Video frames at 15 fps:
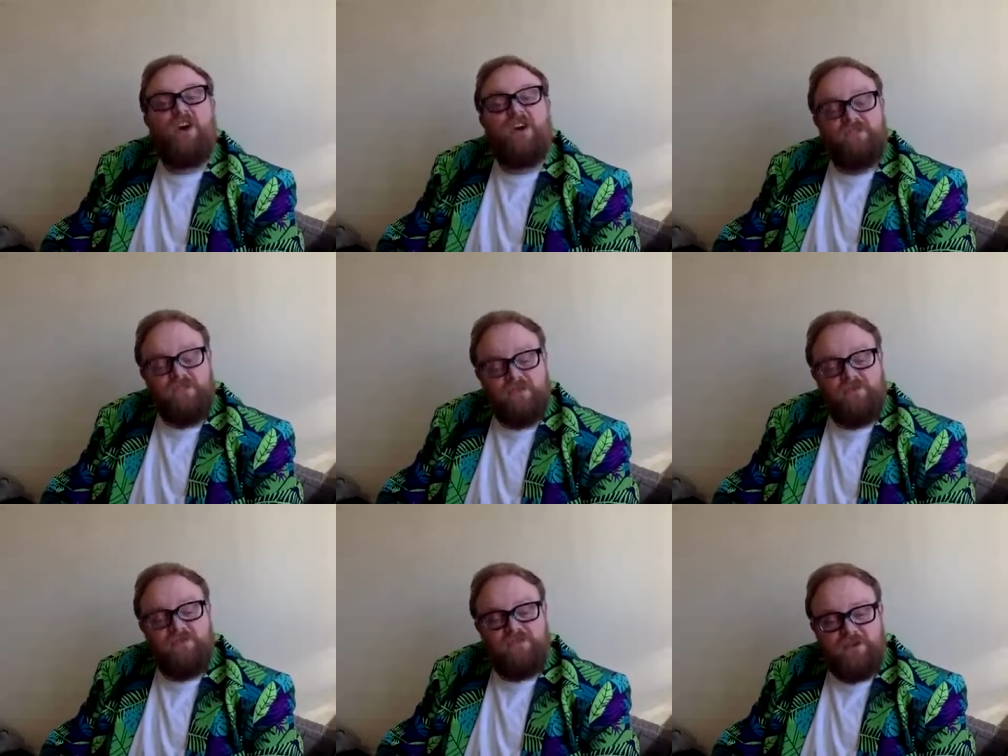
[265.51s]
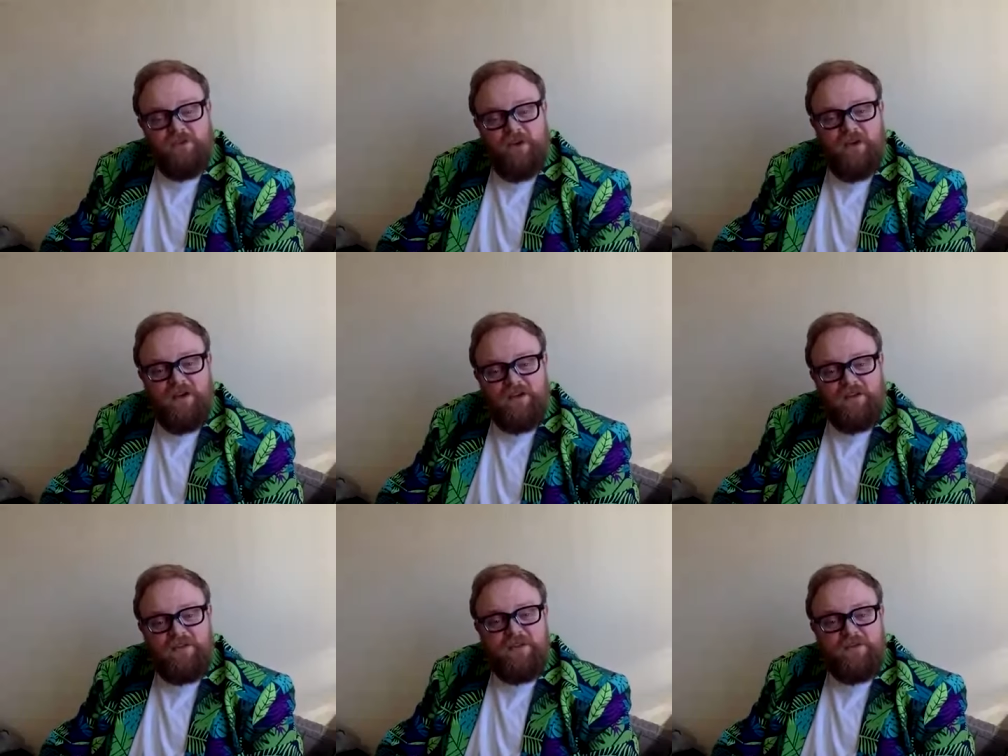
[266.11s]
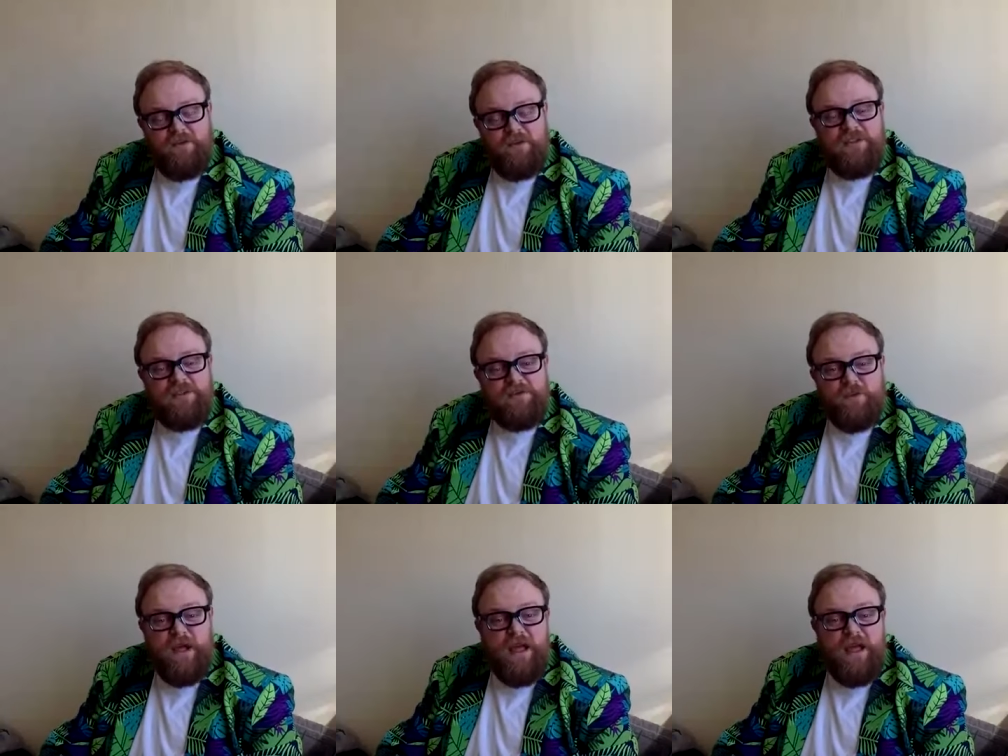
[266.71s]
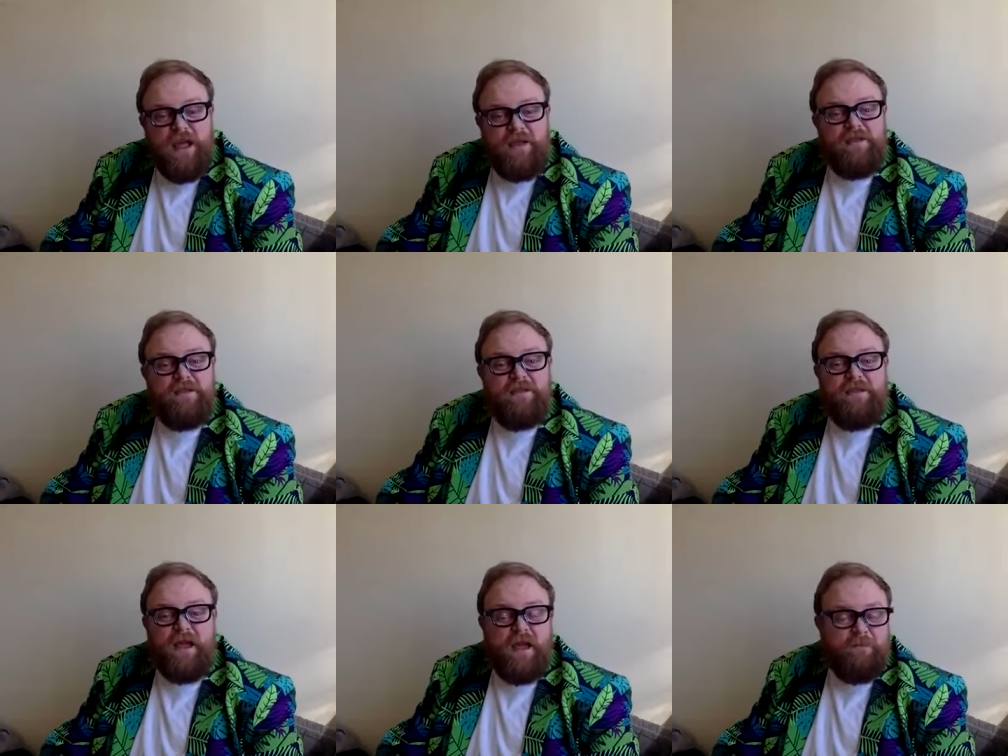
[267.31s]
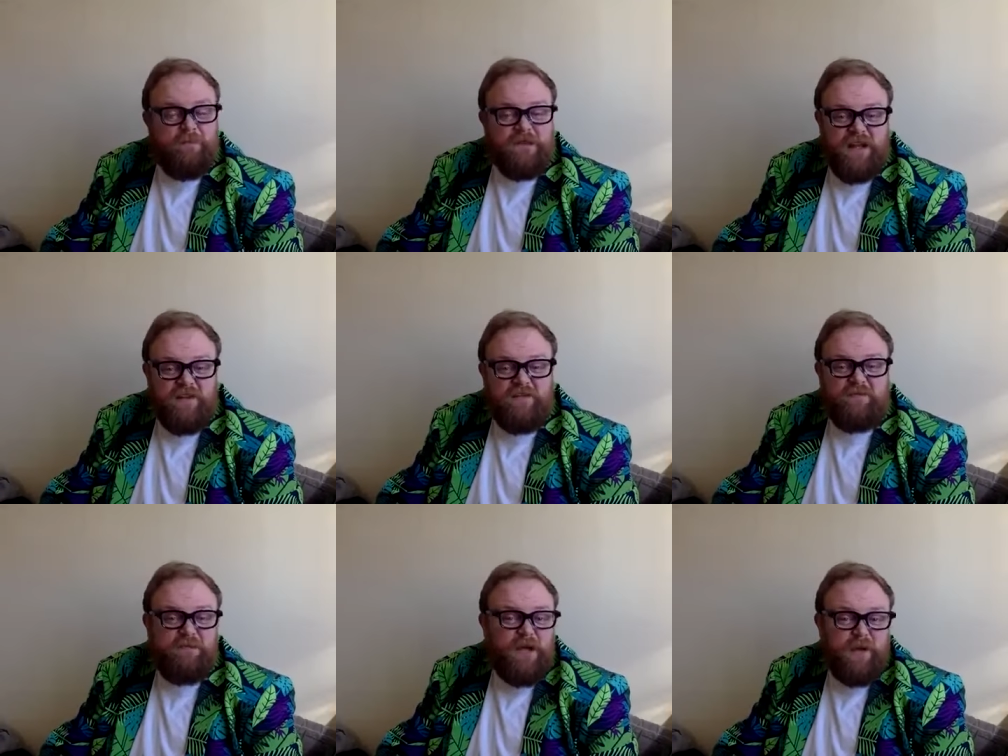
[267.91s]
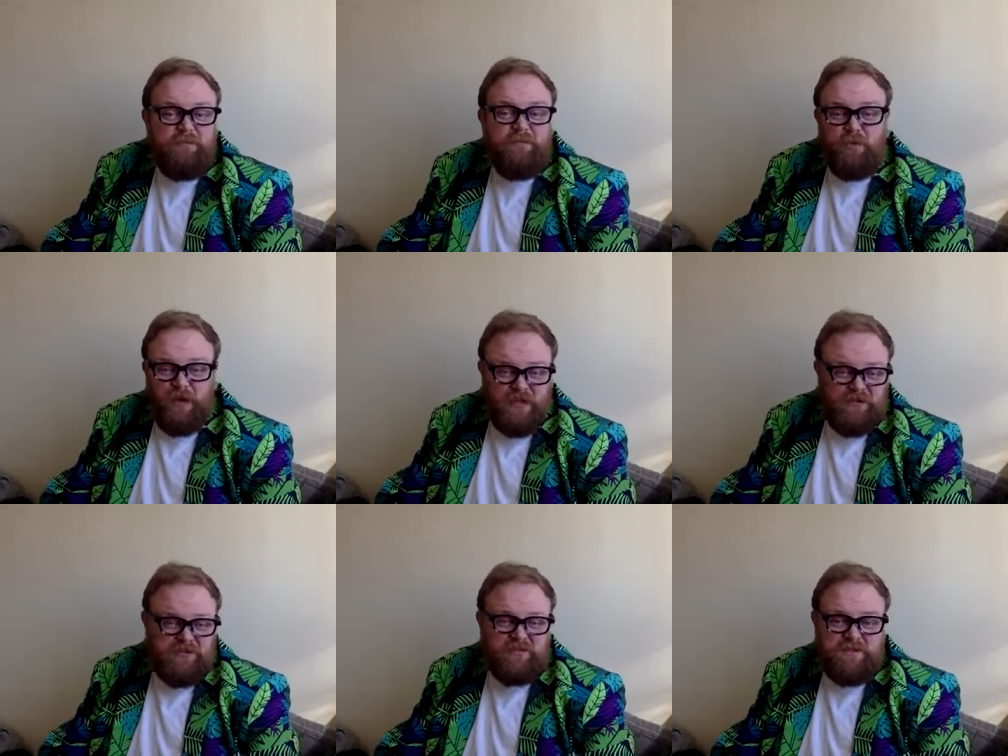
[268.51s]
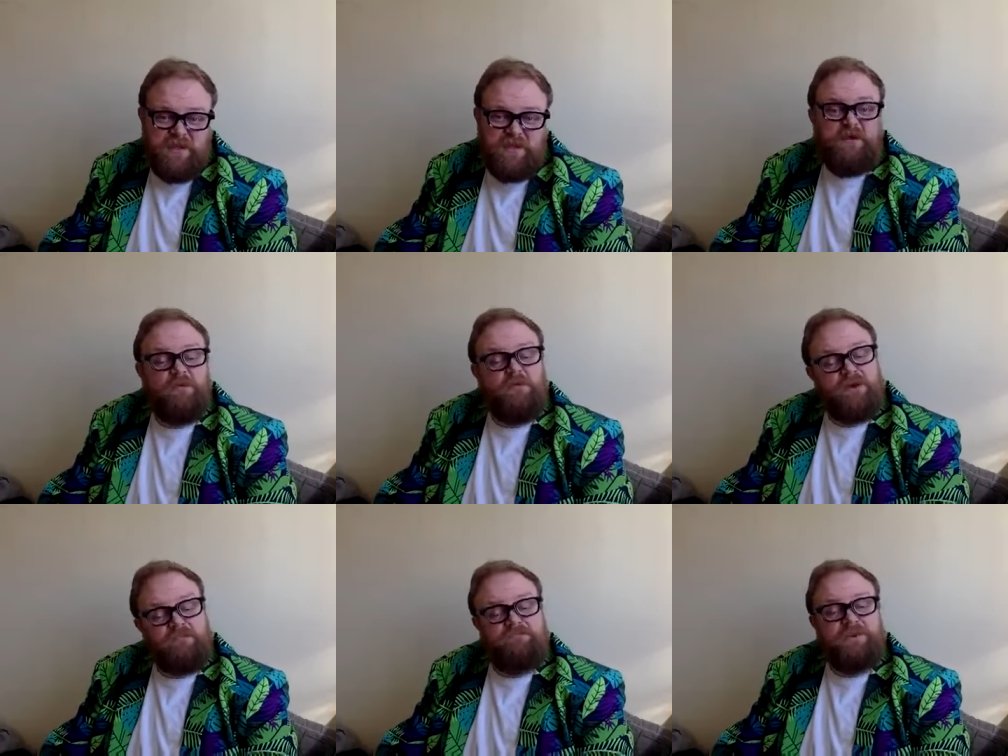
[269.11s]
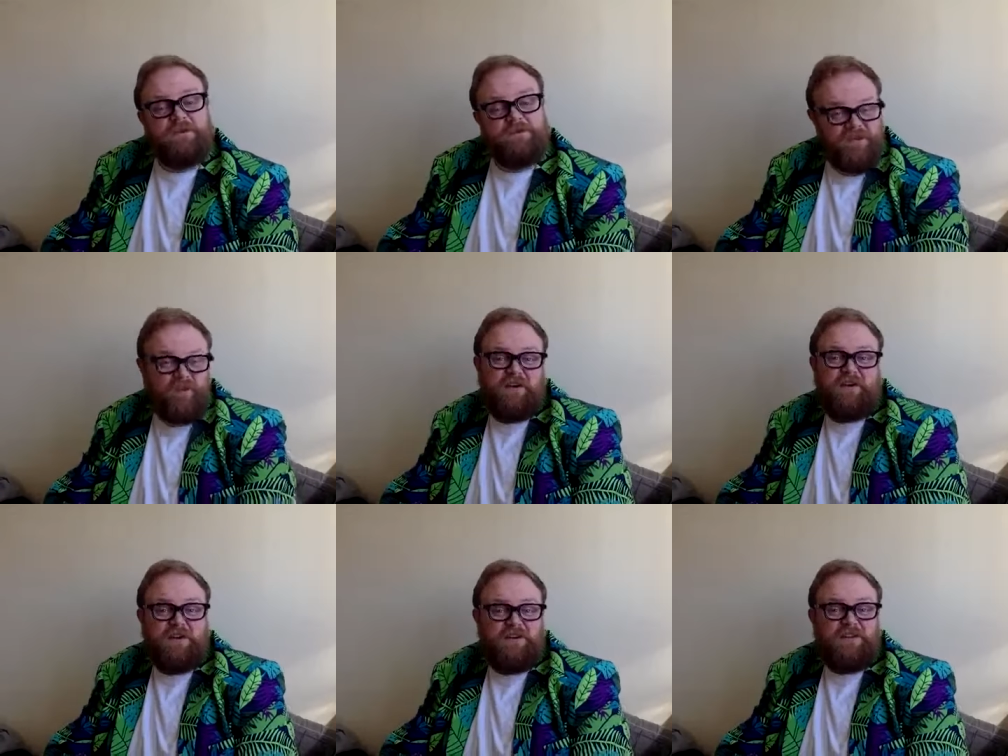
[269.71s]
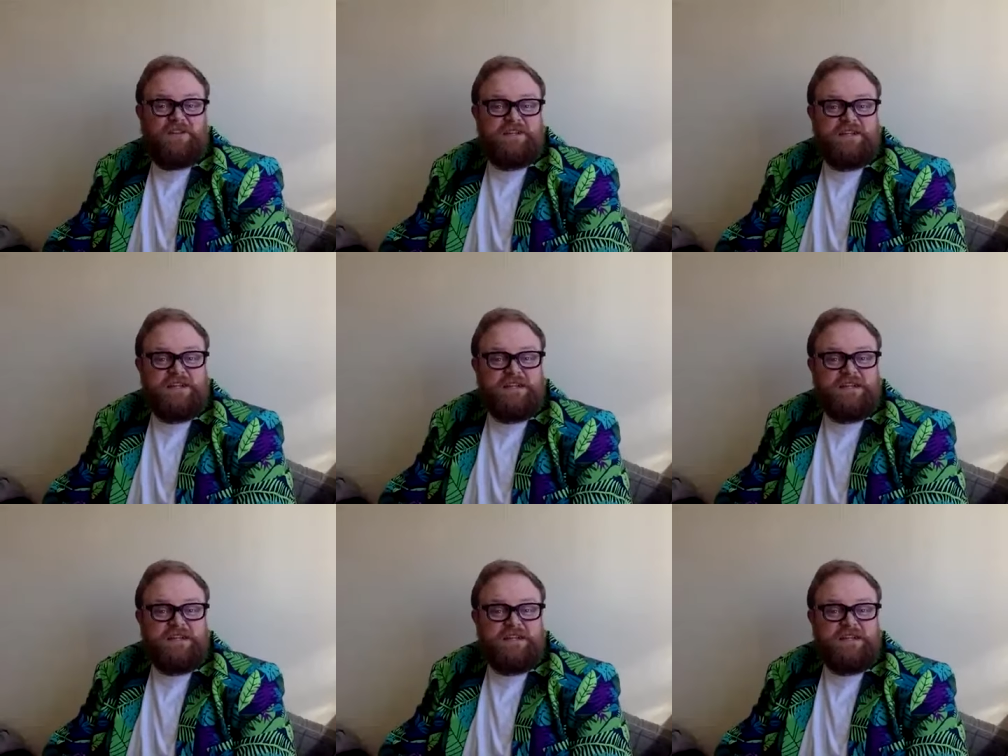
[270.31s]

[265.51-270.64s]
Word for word: of the underworld, which is where they believe people went to when they died.